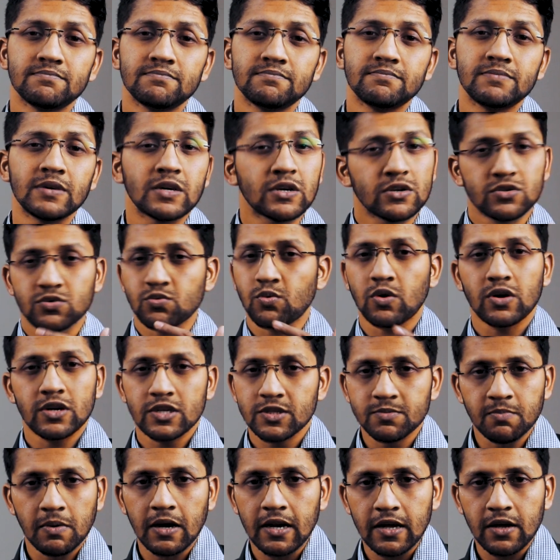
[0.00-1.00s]
Because what
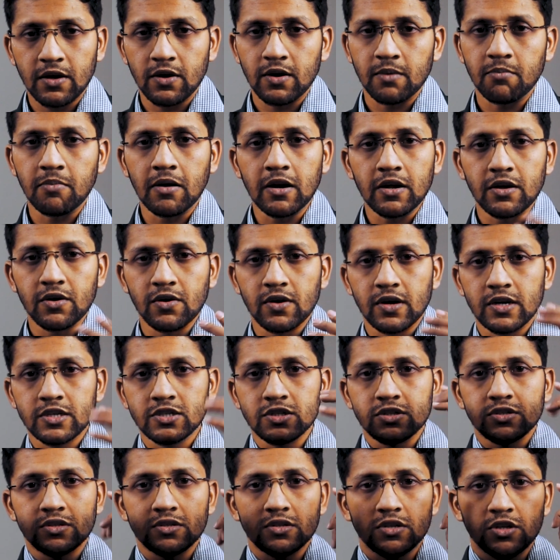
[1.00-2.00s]
is Mercury? Mercury
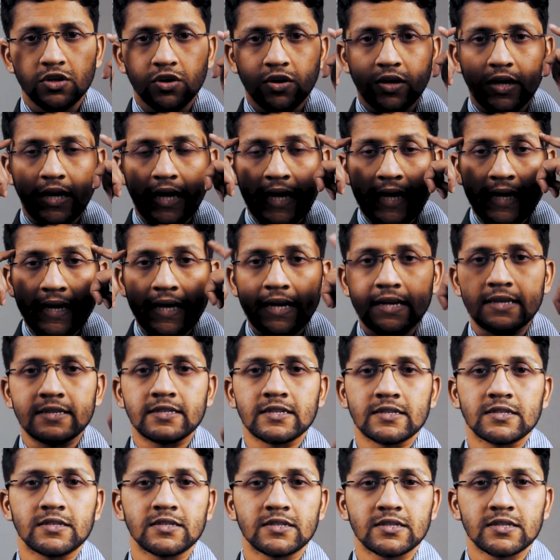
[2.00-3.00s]
is your
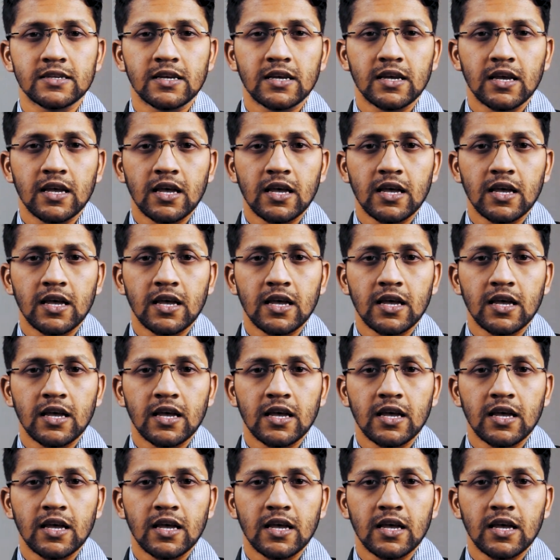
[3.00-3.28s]
intelligence.